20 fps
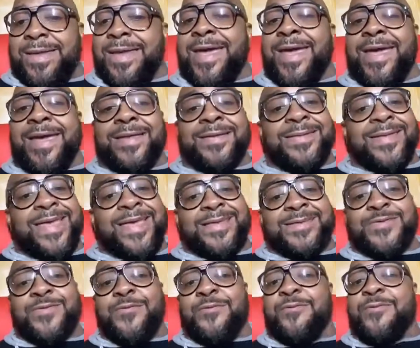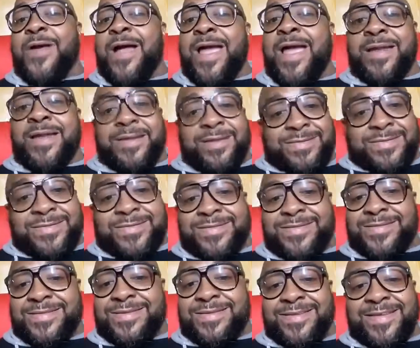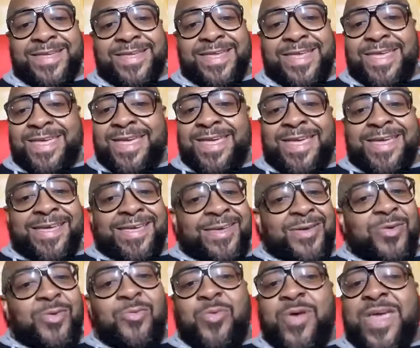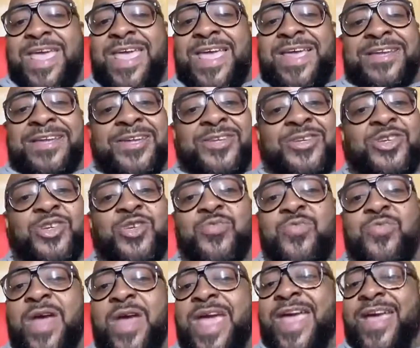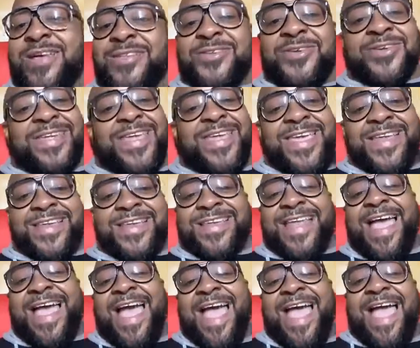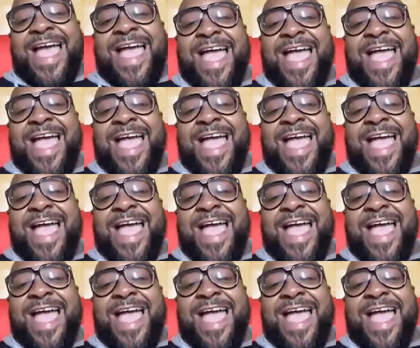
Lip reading: LA's finest. We in the trailer getting high,